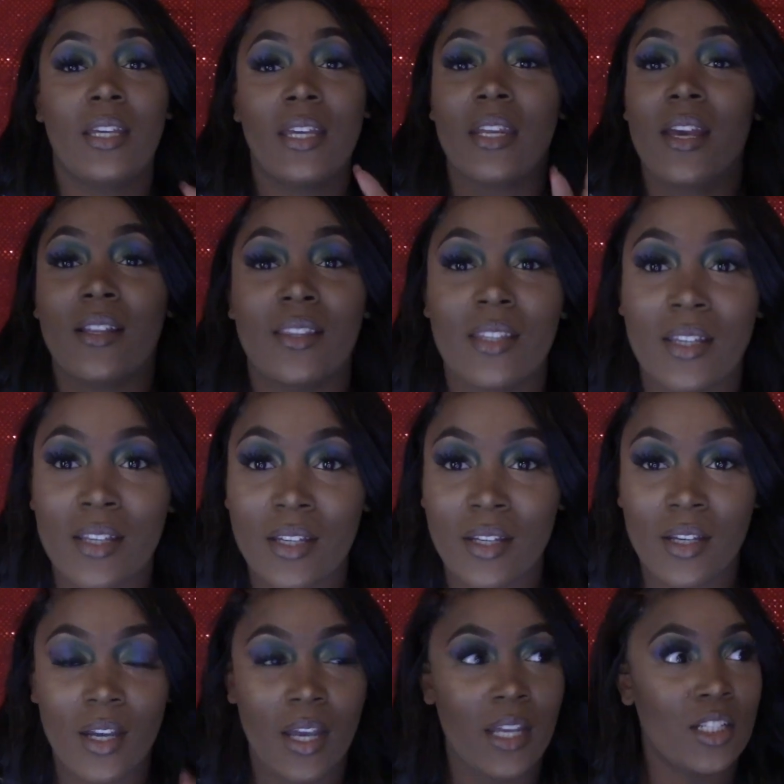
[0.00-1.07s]
get out
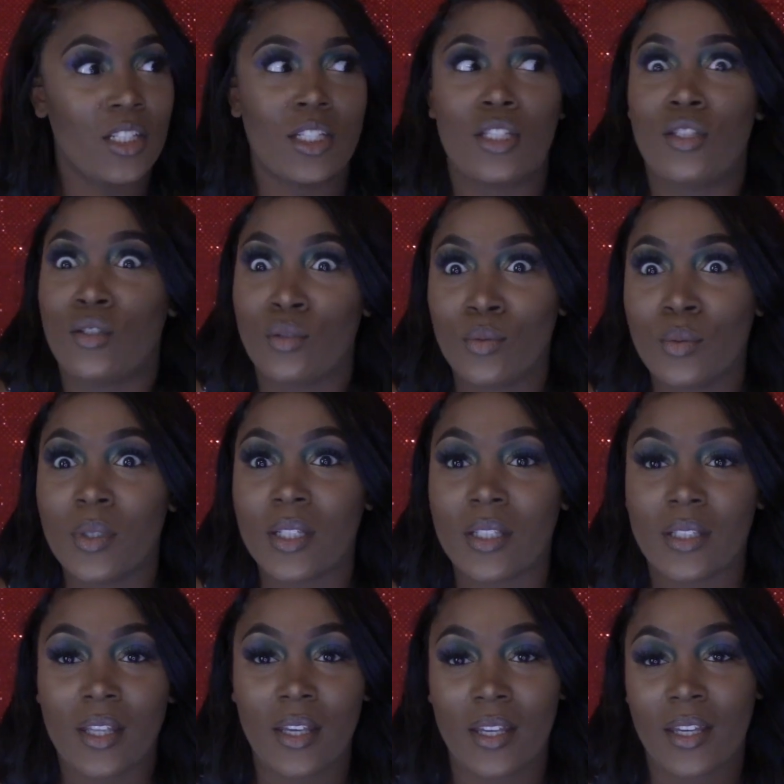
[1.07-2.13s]
there and just do
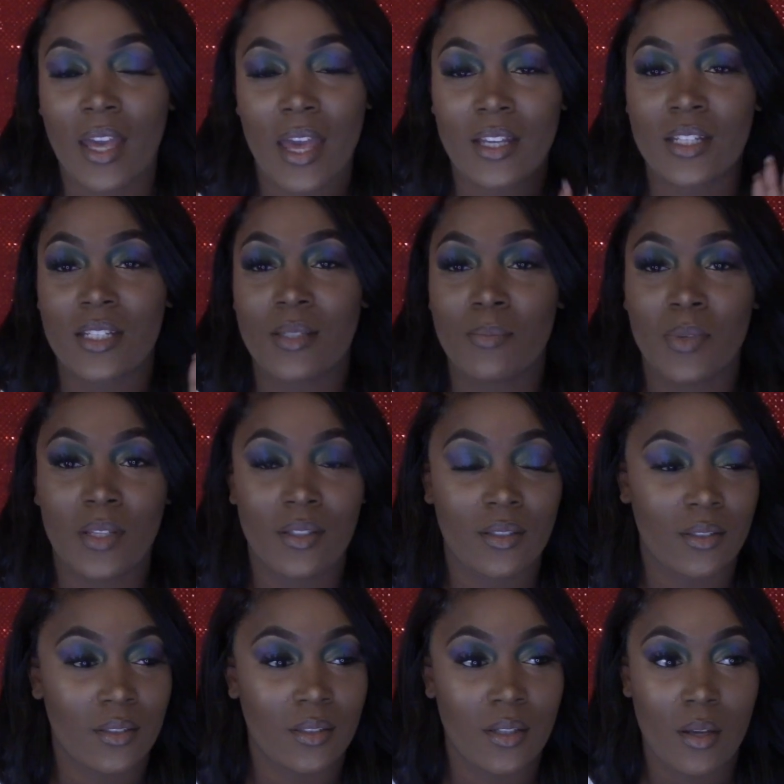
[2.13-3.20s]
it. Like, I just been